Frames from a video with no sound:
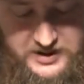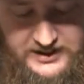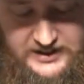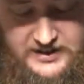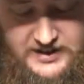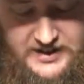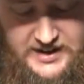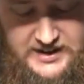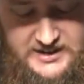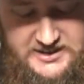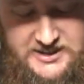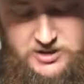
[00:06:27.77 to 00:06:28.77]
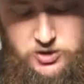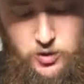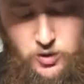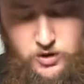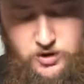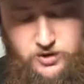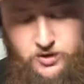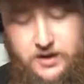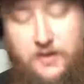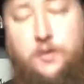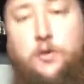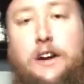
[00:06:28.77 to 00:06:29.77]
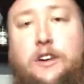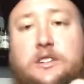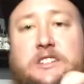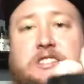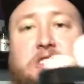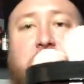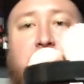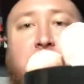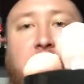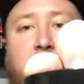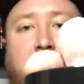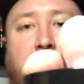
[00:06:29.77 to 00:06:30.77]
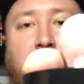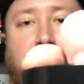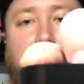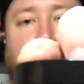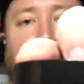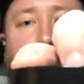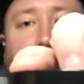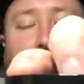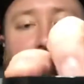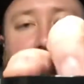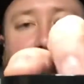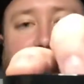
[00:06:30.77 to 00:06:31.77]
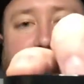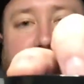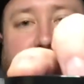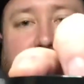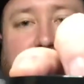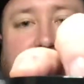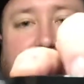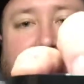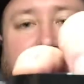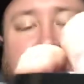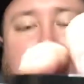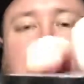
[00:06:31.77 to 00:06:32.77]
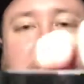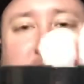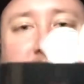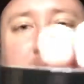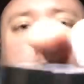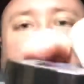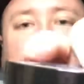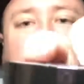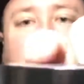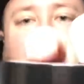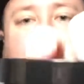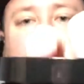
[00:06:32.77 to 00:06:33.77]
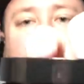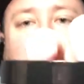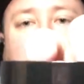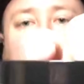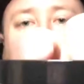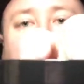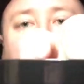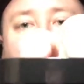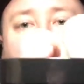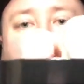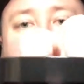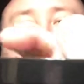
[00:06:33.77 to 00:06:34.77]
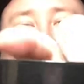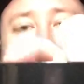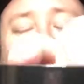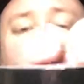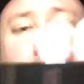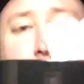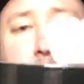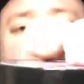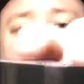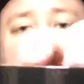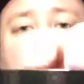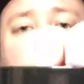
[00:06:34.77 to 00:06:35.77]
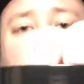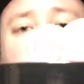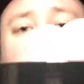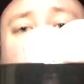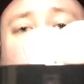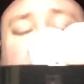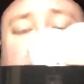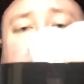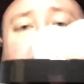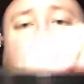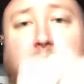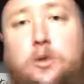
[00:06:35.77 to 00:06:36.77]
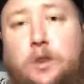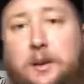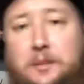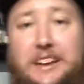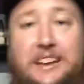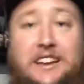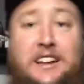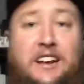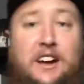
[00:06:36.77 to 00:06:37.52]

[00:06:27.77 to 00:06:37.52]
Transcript: E, essential oil fragrance. Very, very nice. Like I said, I like the labeling. I like that I'm able to read this off my shelf and know exactly what I'm getting.